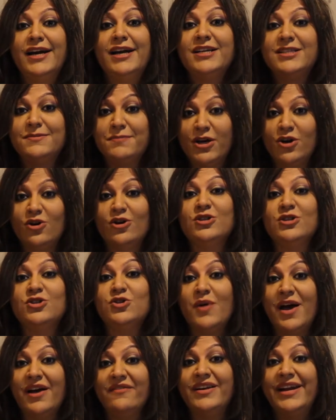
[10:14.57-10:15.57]
it's because
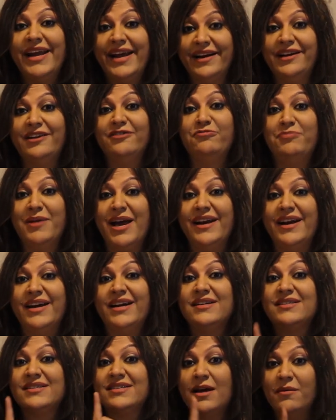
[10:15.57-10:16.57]
you have a negative
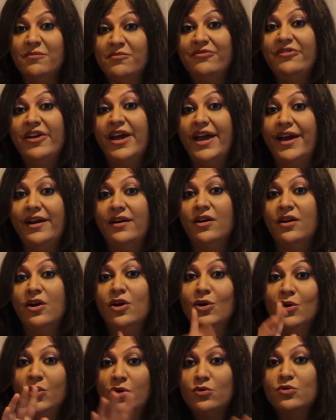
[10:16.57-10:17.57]
planet somewhere
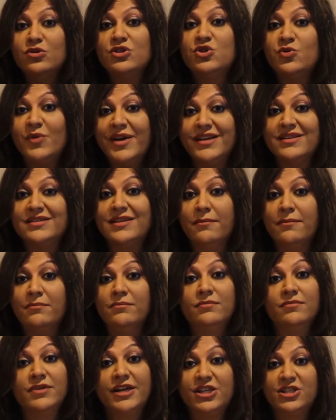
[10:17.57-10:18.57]
who's doing some
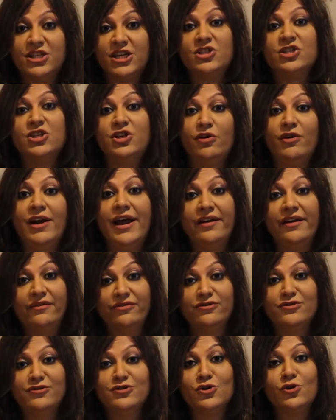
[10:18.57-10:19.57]
kitch in your
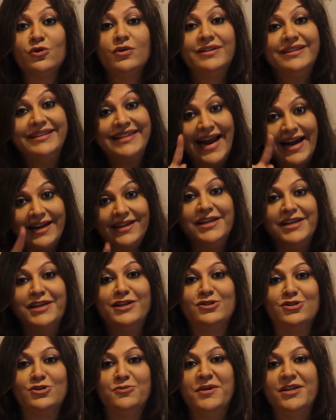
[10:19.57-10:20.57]
life. So that
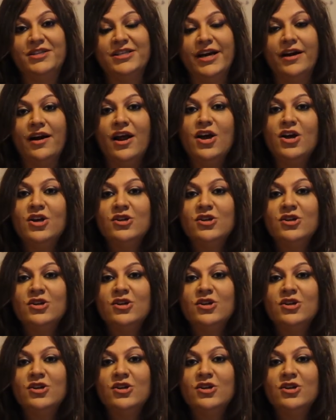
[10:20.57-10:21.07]
needs to be checked.